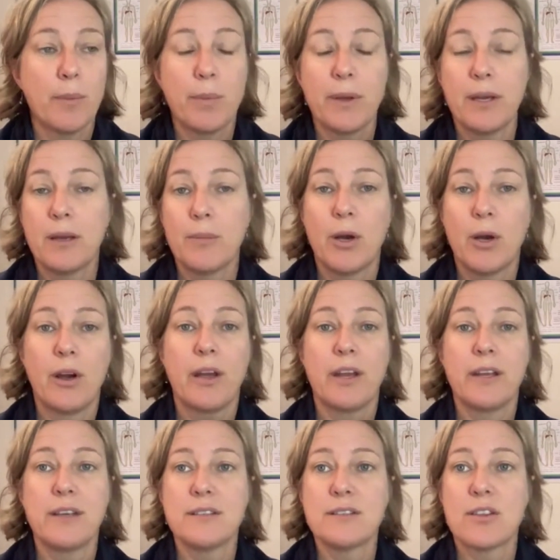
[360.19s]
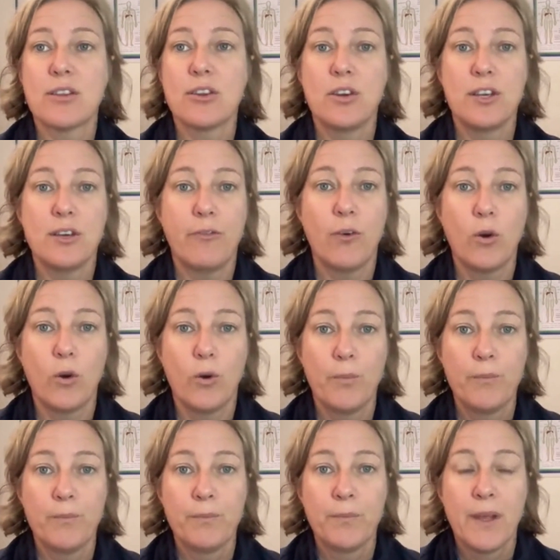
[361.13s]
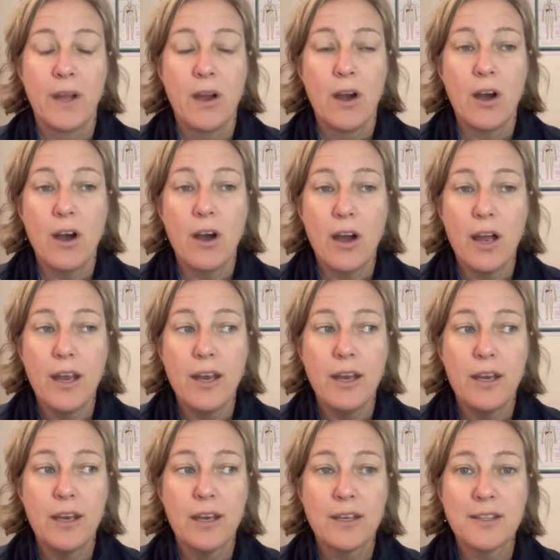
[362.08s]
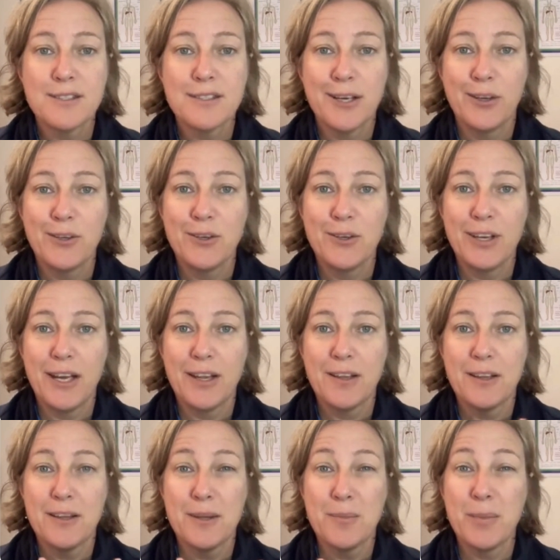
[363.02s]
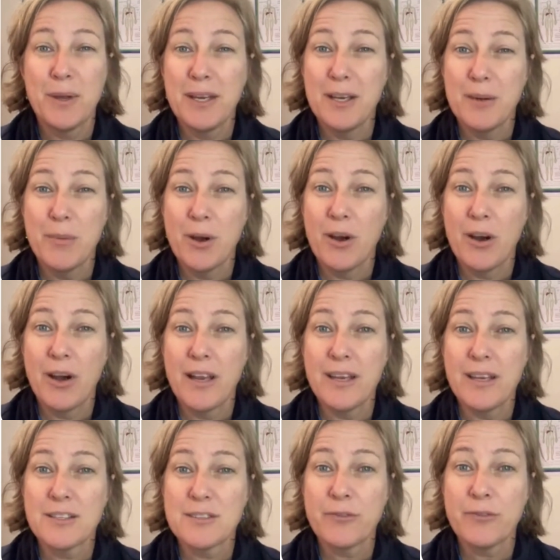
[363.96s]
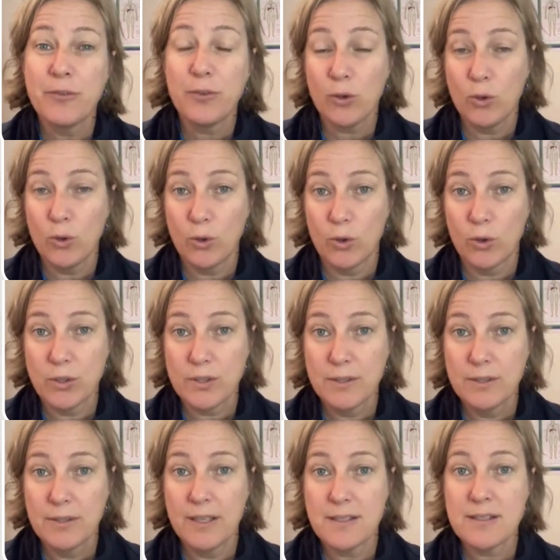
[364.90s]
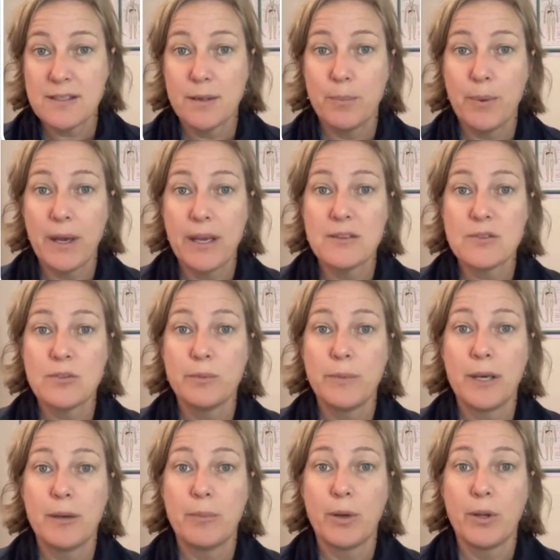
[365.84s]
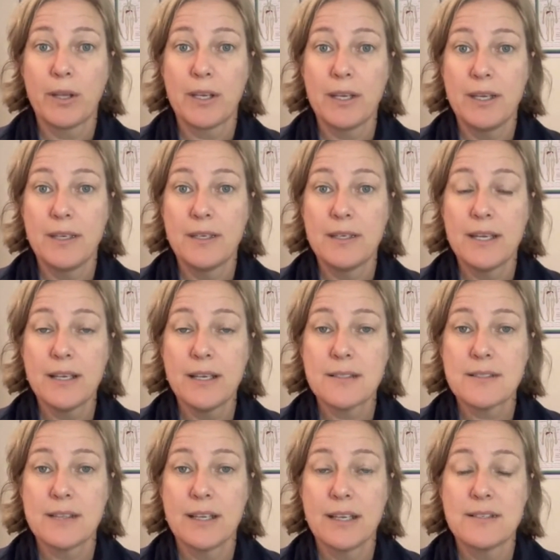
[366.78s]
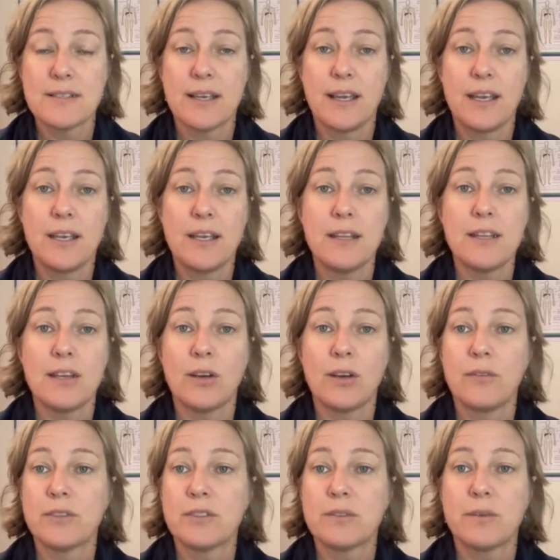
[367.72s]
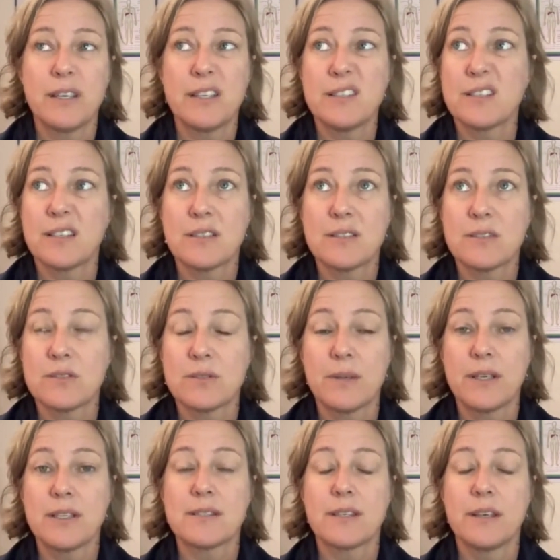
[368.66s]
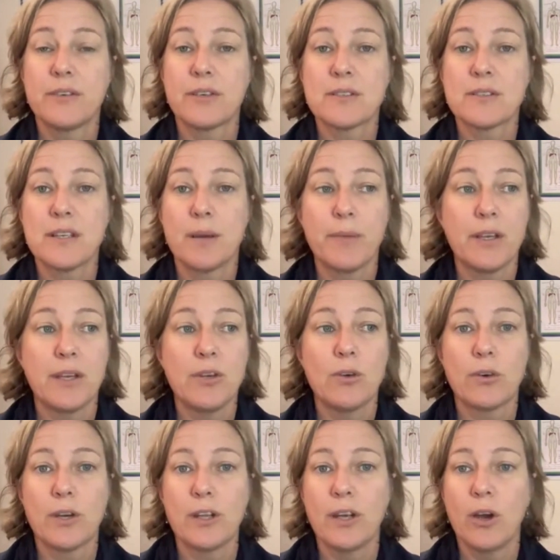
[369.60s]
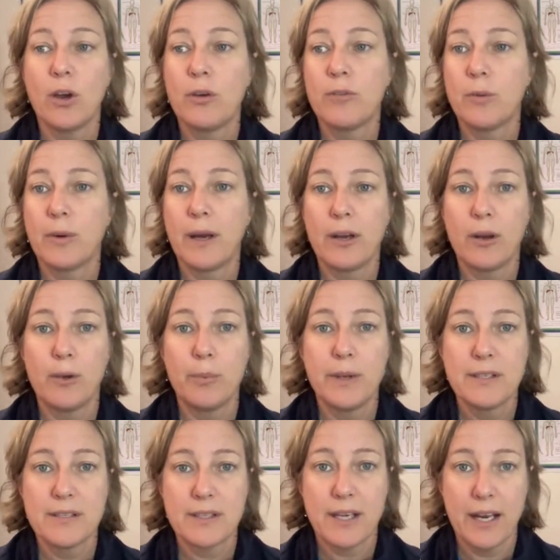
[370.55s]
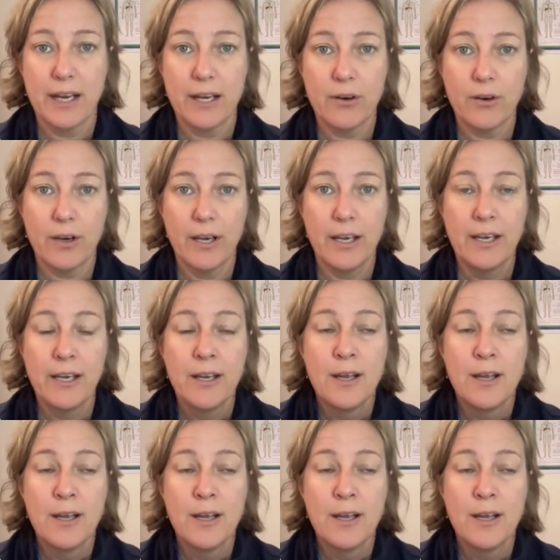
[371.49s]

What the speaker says: BMI is 34." I can tell you now that the BMI is flawed. That's the basal metabolic index. And they say anything over 26 or 27 or something, you're in the overweight, obese category.